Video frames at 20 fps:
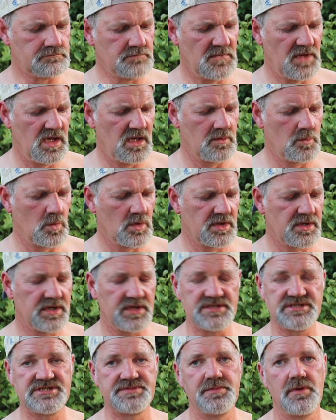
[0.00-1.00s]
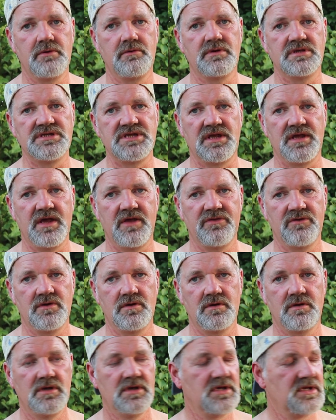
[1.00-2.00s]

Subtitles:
and we're going to smoke it together